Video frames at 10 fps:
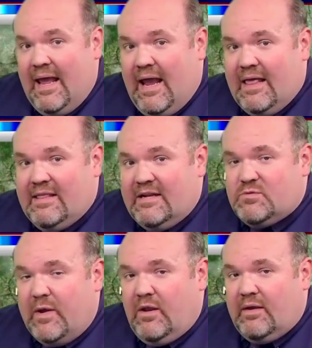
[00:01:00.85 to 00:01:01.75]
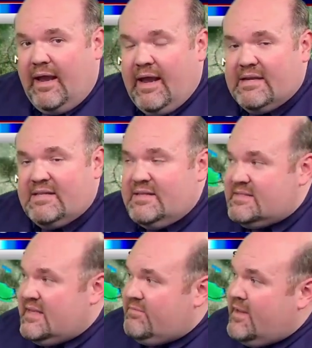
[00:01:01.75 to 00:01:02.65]
And then as we look ahead to
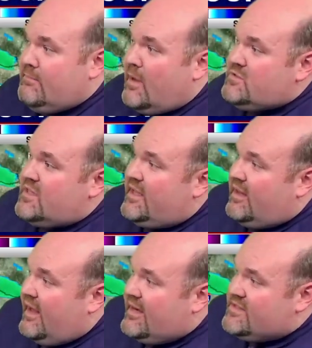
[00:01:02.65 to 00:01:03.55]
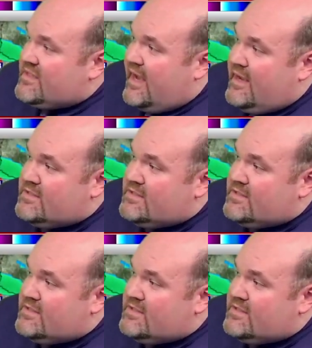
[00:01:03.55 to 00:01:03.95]
this evening, mostly cloudy skies